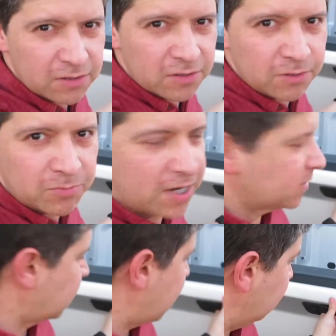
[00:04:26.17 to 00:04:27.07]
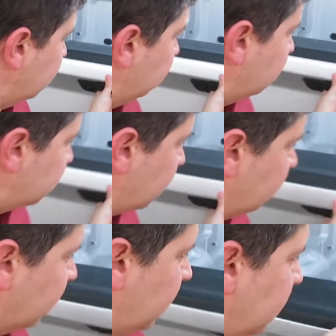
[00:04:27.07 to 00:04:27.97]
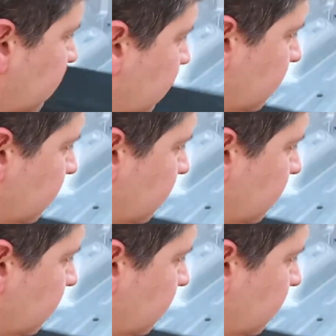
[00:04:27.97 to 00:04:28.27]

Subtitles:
So the practicality of the tailgate